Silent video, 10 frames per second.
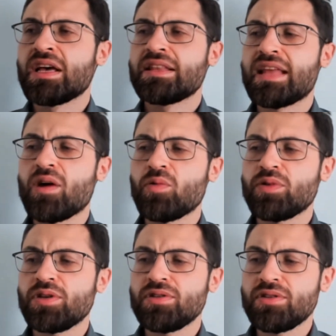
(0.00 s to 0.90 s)
Now,
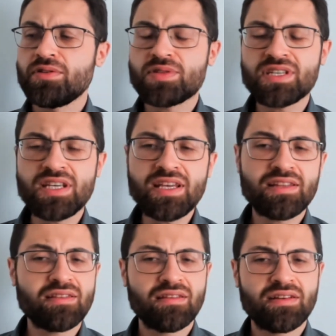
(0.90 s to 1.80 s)
you see
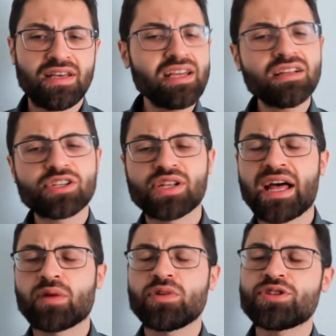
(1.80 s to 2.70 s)
in the English
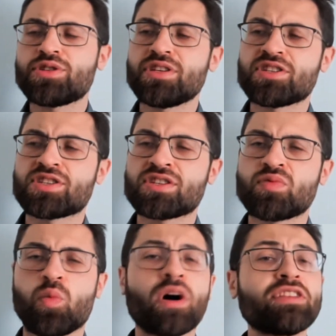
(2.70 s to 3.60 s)
language,
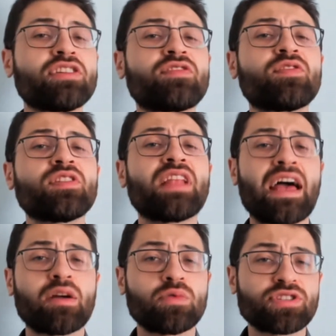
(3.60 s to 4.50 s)
this wonderful
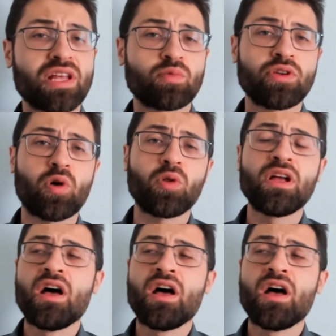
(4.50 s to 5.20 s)
language that we all